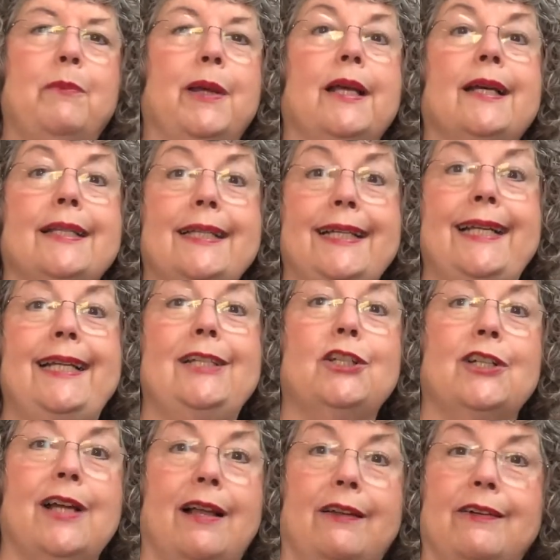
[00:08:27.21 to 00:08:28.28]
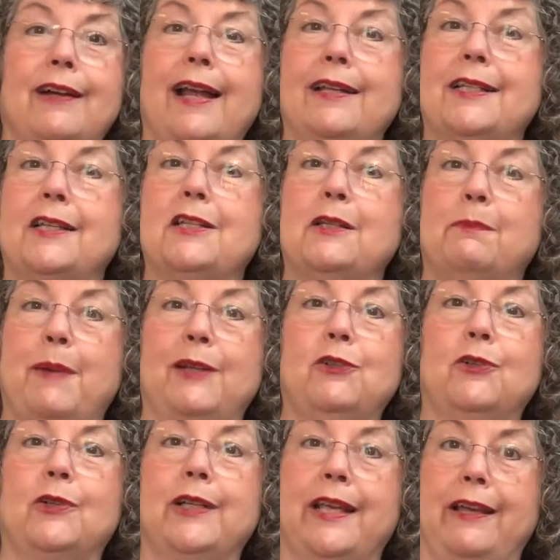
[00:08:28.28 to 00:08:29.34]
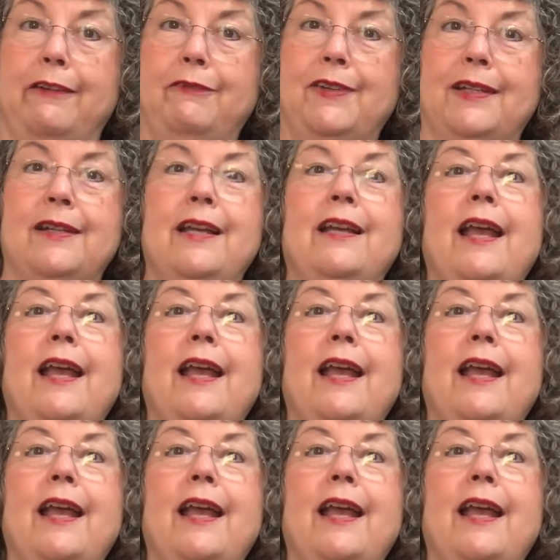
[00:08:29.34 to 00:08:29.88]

because each color has a special gift